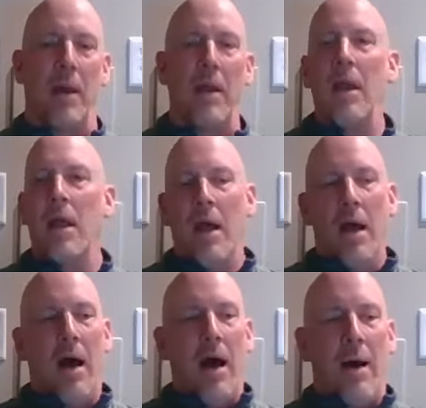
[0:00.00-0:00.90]
But
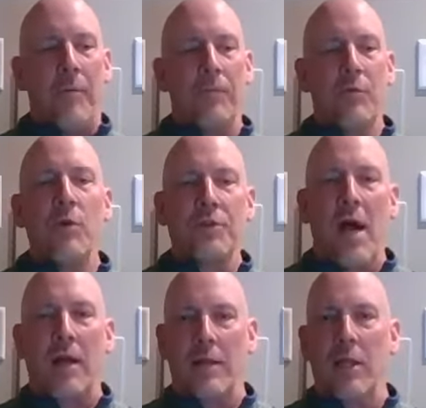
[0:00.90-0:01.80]
um, we'll
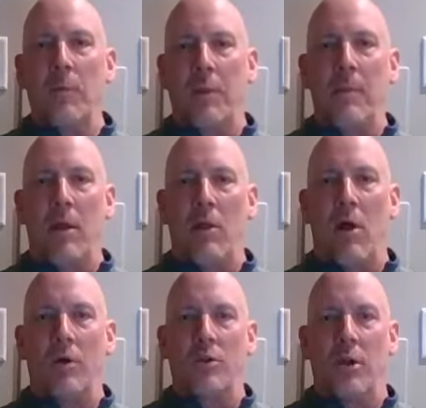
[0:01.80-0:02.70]
talk a little bit about
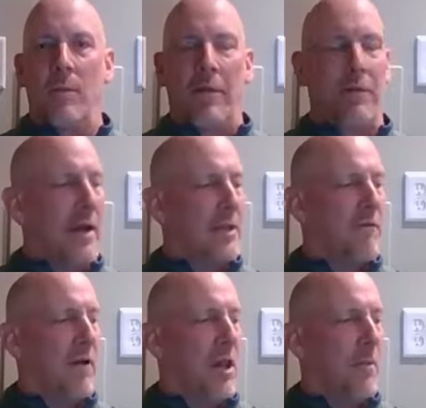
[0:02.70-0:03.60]
long-term athletic
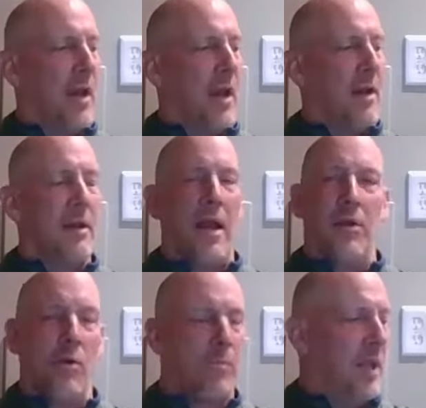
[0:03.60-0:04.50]
development. I, I
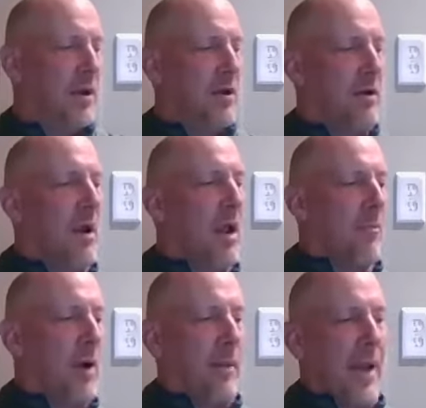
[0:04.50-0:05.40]
know Peter
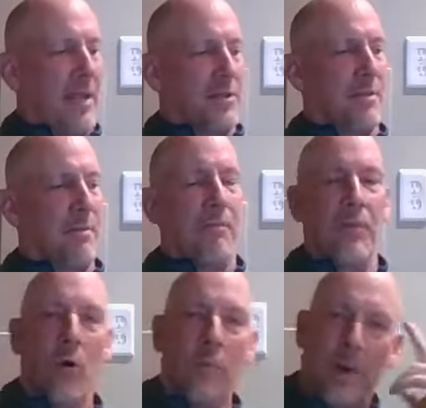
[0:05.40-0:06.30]
probably has some
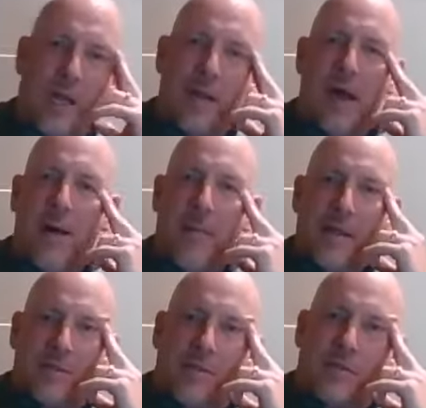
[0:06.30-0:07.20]
opening
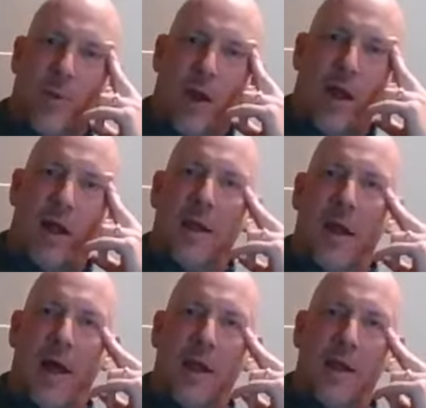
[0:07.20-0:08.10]
comments as well
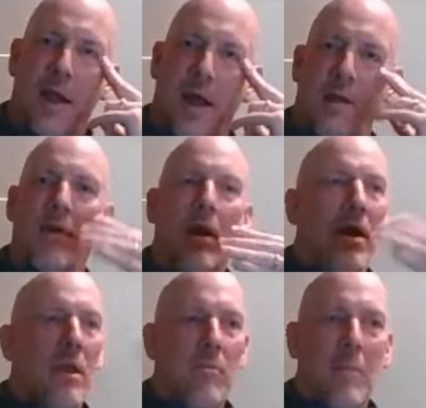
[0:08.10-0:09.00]
on on
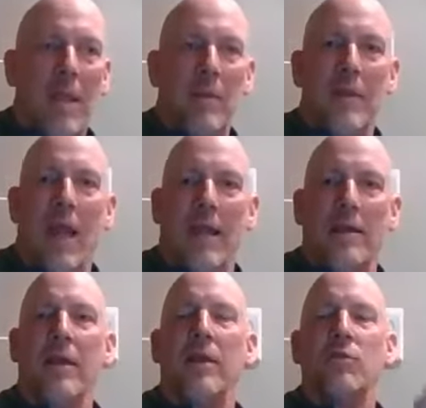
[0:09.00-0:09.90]
maybe the
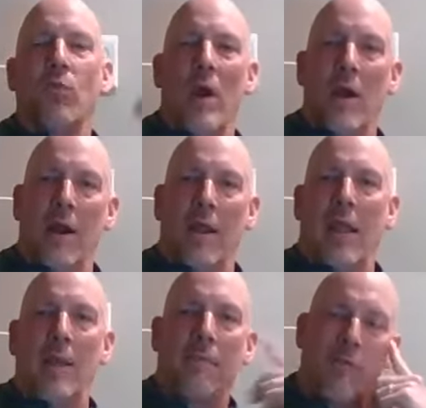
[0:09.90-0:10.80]
ideas where it
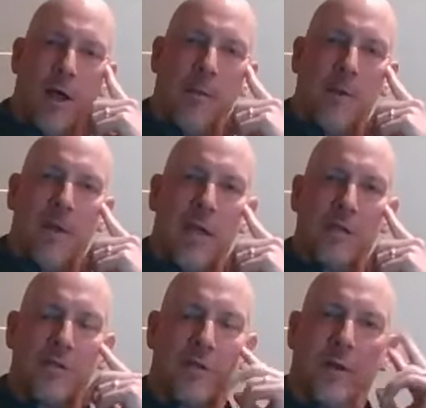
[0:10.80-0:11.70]
came from in
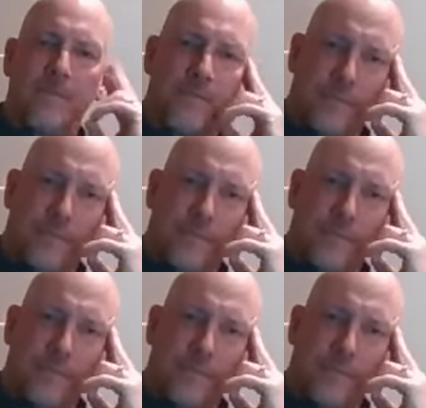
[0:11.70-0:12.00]
history.